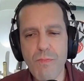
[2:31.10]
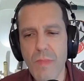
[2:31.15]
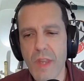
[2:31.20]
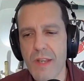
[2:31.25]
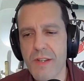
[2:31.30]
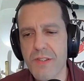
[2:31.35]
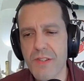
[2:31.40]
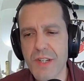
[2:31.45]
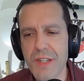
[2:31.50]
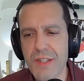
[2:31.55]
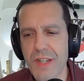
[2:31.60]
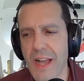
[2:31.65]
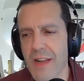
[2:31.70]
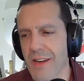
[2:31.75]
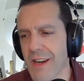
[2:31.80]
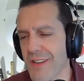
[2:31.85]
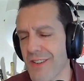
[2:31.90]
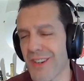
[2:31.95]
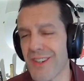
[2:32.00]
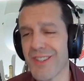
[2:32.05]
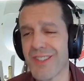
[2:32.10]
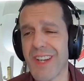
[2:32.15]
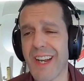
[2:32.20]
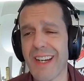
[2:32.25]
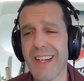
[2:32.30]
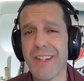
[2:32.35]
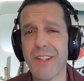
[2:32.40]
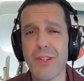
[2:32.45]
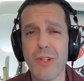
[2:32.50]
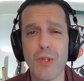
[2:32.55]
she is out on her
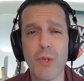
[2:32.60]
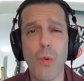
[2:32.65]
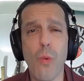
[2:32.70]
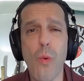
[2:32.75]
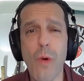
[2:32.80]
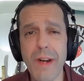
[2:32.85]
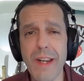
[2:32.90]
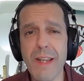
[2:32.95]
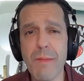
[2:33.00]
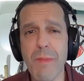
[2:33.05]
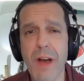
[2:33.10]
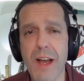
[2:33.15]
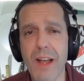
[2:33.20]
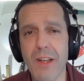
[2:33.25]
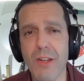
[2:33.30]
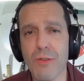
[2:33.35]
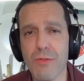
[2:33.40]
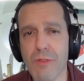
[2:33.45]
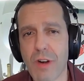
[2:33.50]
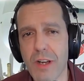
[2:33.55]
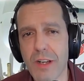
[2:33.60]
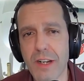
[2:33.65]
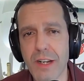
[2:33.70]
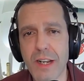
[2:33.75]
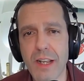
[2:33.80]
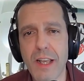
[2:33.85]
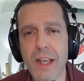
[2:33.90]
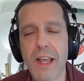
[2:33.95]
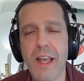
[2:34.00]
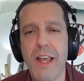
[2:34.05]
second 20-mile run
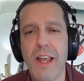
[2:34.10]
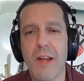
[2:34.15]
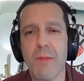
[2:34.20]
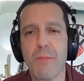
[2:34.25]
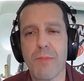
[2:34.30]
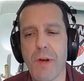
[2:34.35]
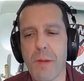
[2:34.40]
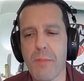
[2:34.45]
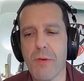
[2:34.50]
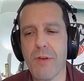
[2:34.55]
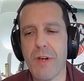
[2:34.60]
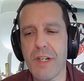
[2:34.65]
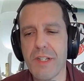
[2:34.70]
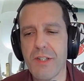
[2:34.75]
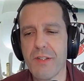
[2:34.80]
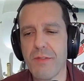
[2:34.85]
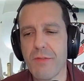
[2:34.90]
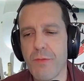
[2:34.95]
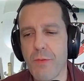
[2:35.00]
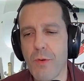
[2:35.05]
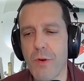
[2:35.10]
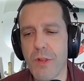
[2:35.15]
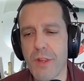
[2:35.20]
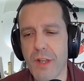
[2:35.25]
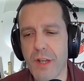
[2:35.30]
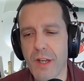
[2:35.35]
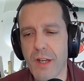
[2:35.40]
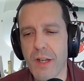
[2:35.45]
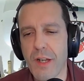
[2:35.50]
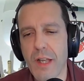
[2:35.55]
in preparation for
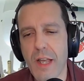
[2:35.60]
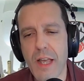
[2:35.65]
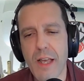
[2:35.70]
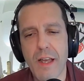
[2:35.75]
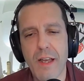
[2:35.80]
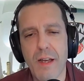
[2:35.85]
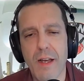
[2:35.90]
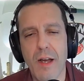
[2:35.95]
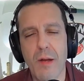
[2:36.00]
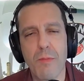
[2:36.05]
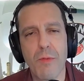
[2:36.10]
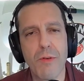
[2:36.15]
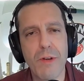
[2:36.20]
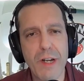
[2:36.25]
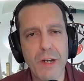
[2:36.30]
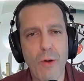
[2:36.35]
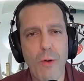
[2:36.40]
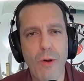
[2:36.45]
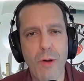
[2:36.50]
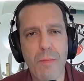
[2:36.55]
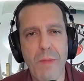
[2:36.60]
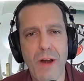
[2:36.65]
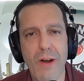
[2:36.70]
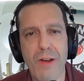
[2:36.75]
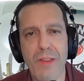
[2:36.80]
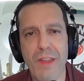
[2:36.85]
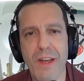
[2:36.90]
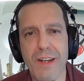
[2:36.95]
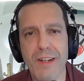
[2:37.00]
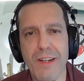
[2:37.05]
the Marine Corps
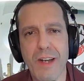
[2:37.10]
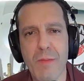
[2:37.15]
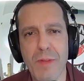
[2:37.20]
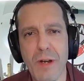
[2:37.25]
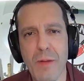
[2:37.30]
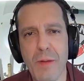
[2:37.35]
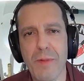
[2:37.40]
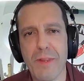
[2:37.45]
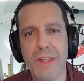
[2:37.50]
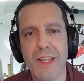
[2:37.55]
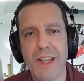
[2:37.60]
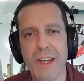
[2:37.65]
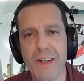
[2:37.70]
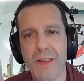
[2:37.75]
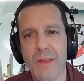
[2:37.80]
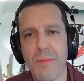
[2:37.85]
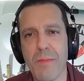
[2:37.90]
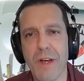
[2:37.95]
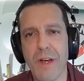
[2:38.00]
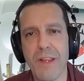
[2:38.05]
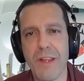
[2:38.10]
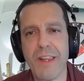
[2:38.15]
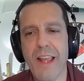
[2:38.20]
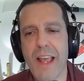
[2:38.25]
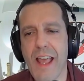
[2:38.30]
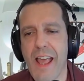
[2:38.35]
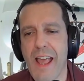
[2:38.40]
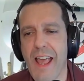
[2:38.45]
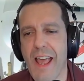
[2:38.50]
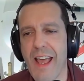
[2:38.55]
Marathon coming up at the end of the month.
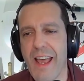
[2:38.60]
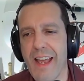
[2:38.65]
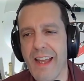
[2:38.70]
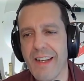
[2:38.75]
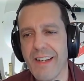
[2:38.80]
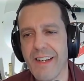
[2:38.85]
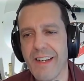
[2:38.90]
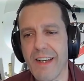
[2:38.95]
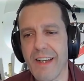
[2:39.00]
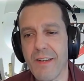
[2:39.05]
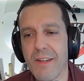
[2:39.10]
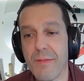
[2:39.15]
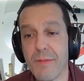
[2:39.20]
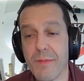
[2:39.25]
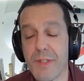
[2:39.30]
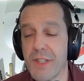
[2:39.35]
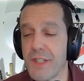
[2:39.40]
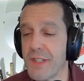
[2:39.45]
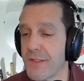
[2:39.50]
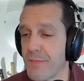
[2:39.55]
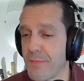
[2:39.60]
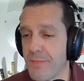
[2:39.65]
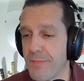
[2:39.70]
And she's